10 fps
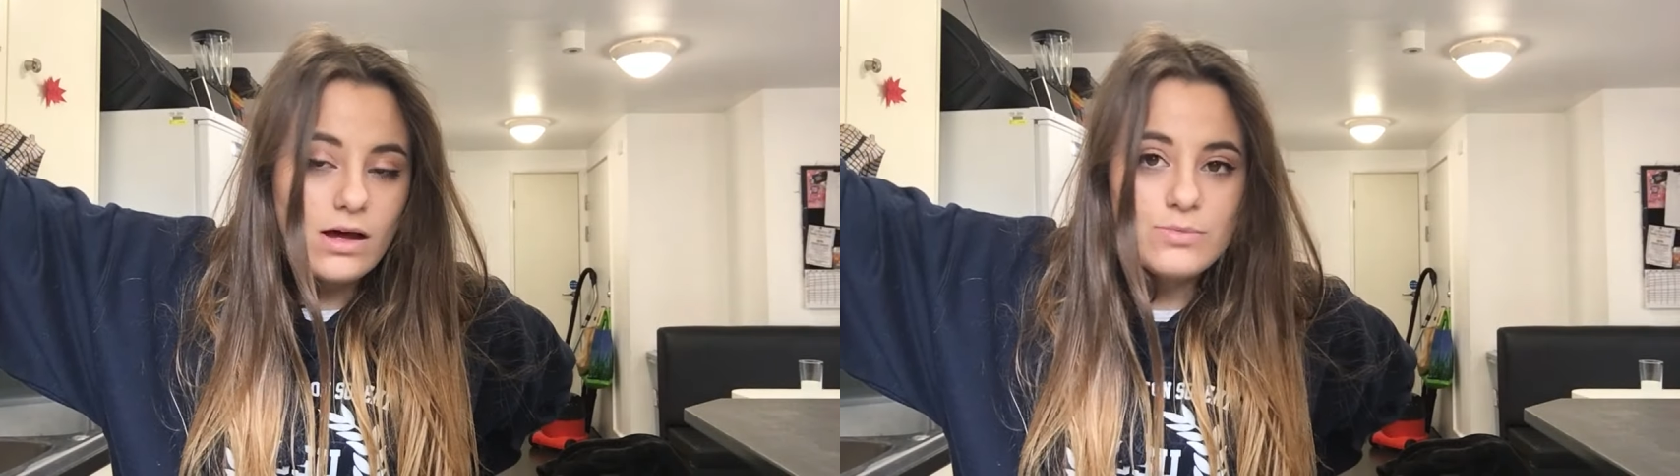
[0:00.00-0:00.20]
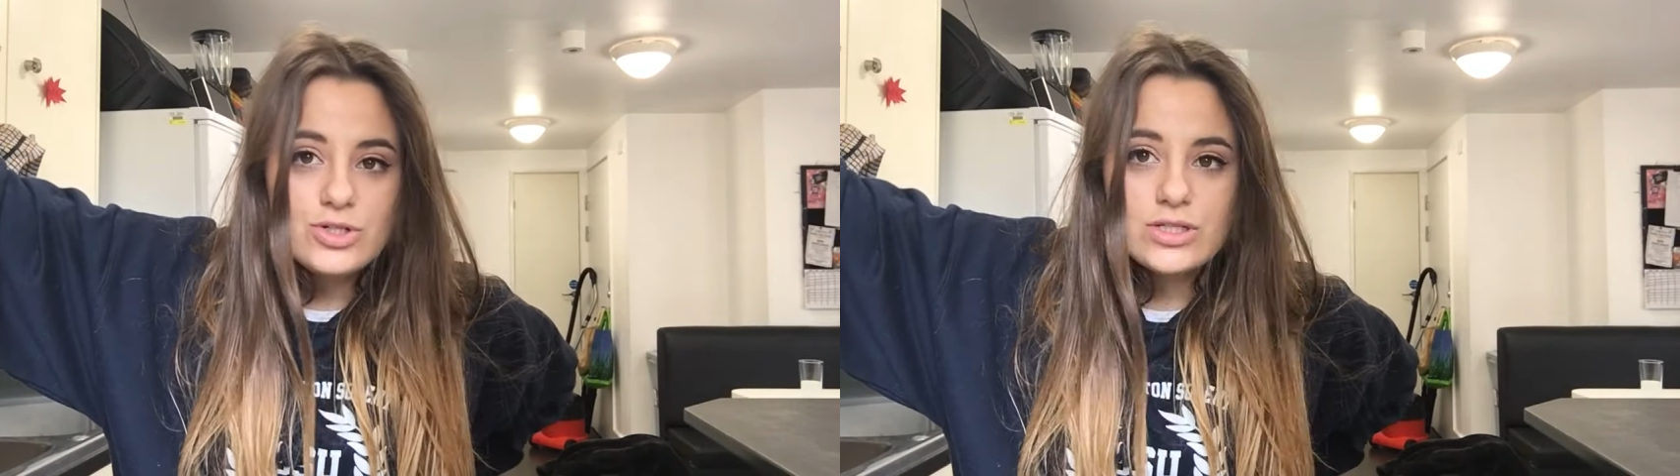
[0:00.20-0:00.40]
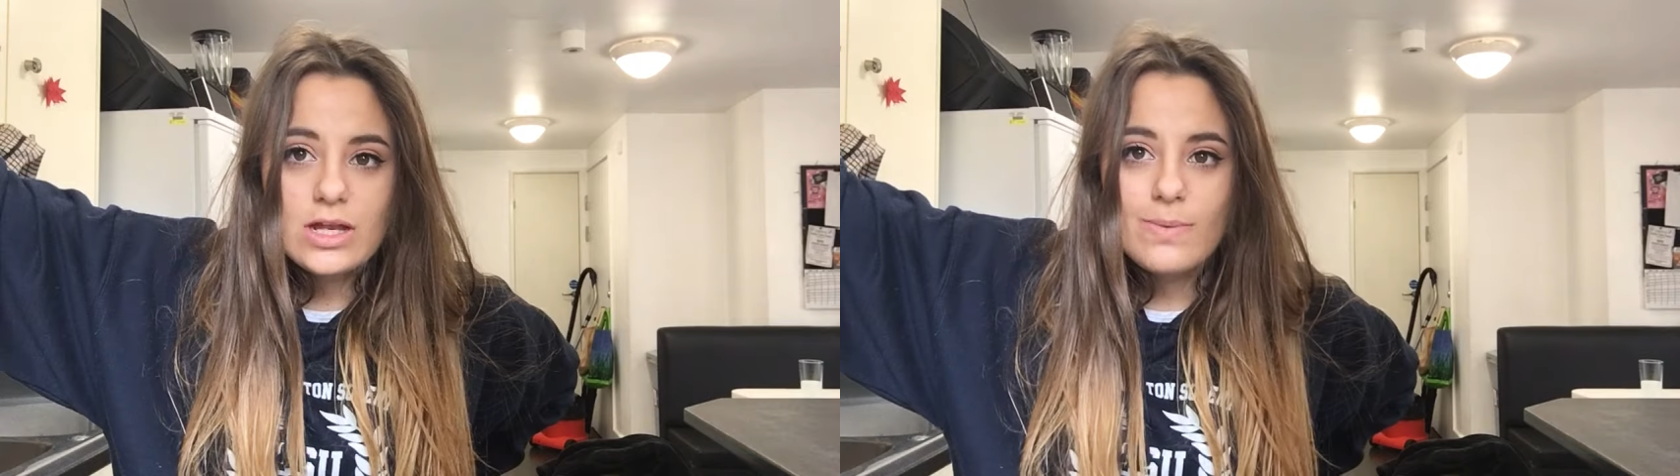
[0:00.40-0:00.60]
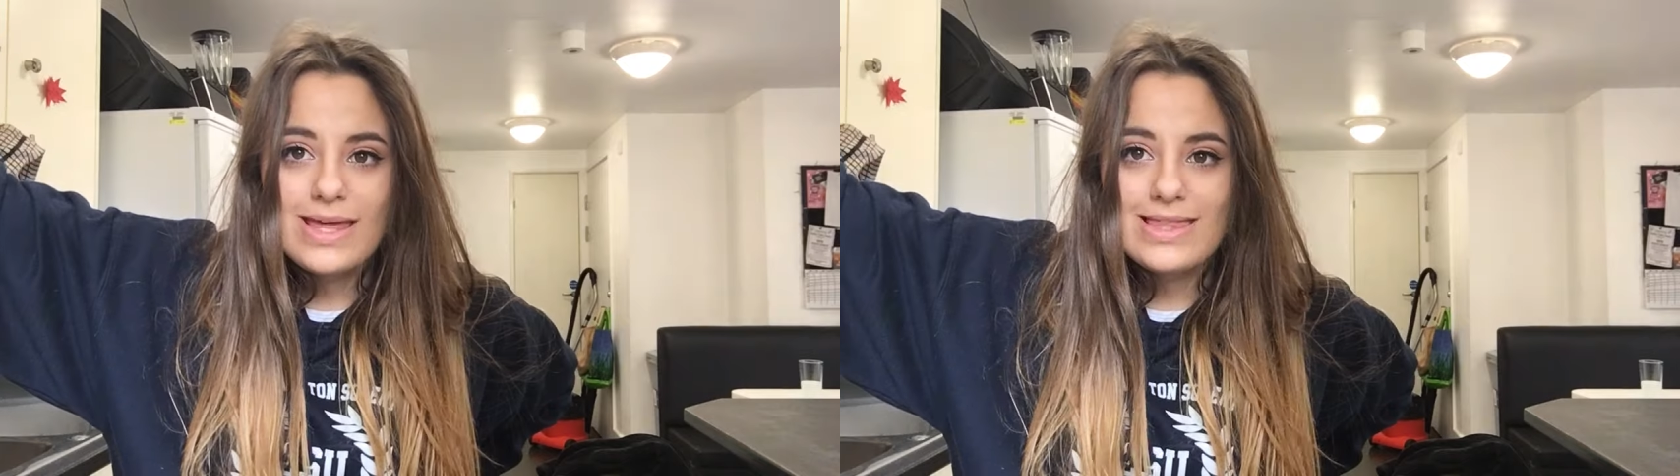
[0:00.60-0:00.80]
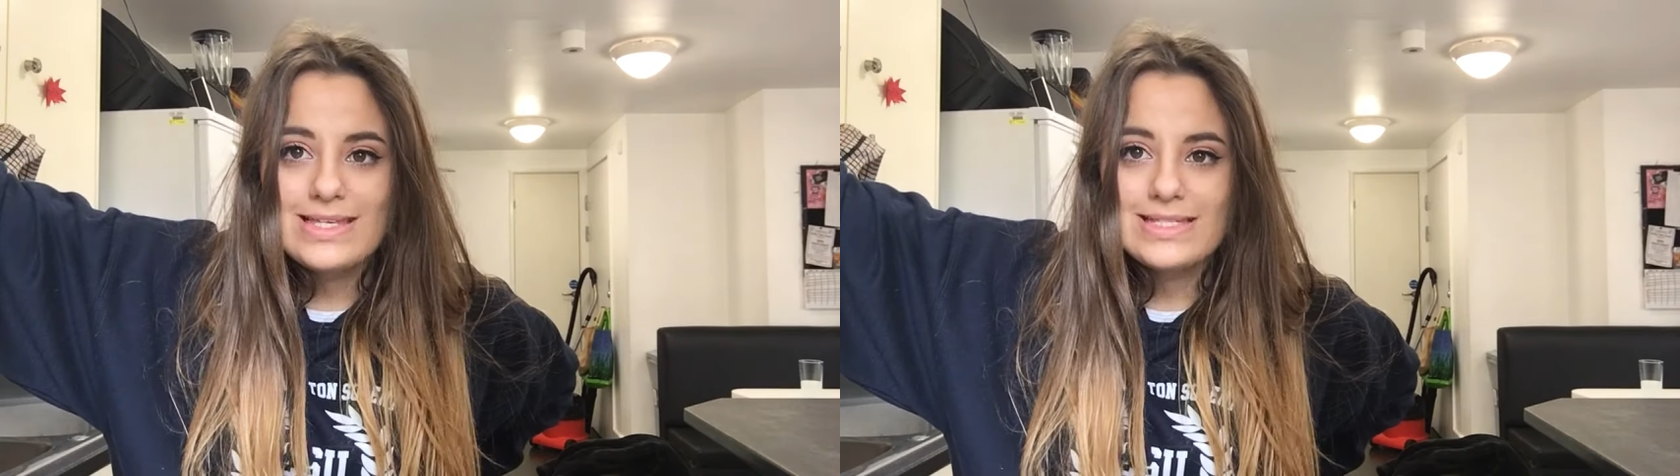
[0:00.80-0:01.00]
I'm just going to
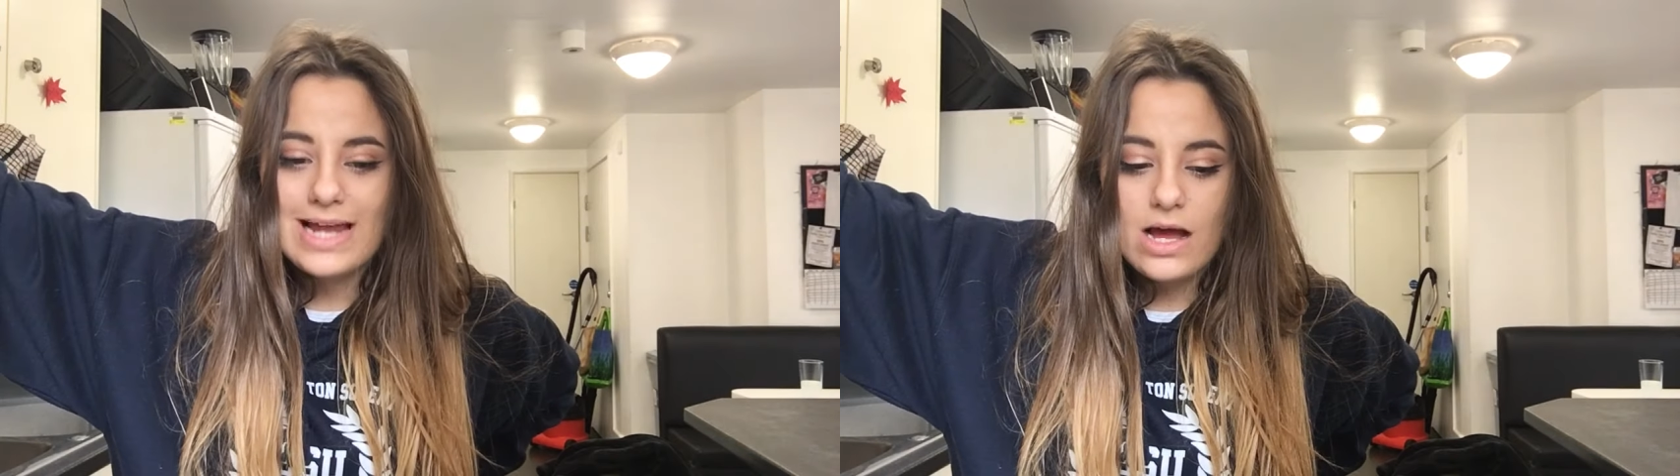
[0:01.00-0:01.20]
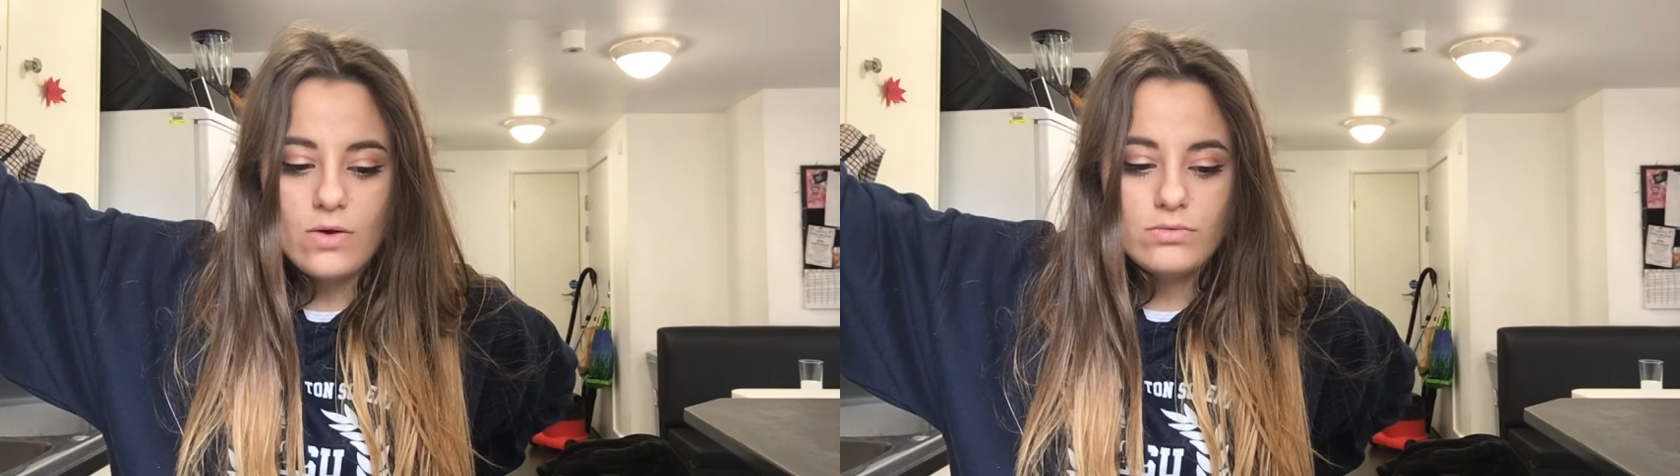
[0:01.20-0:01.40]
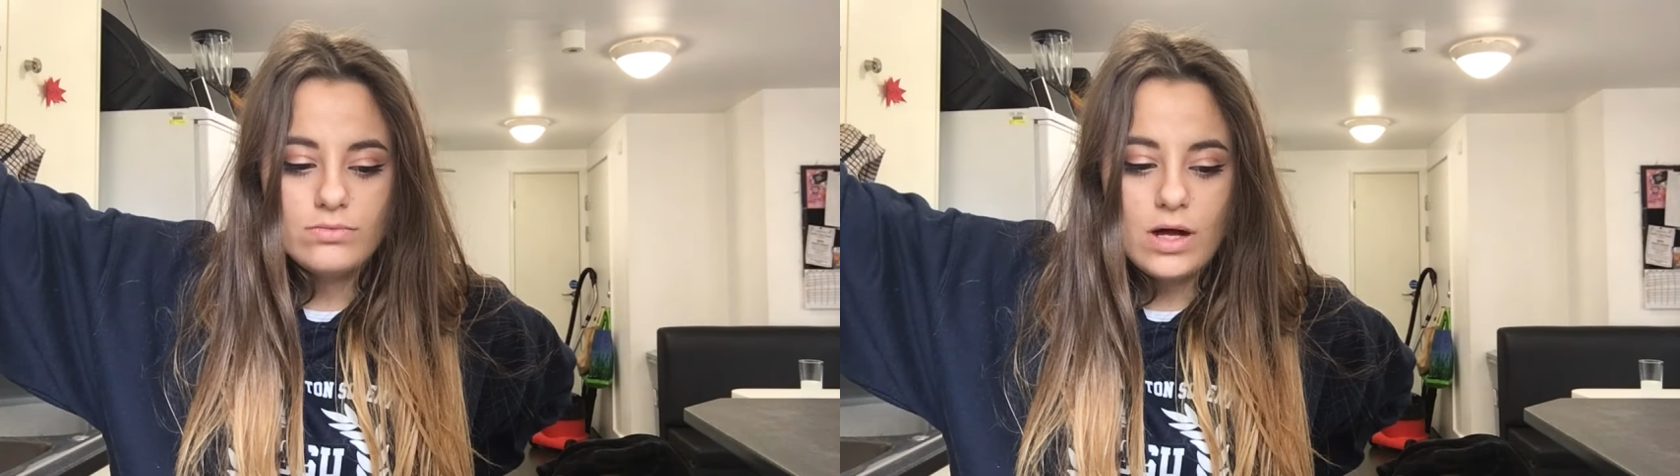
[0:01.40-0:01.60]
make these now.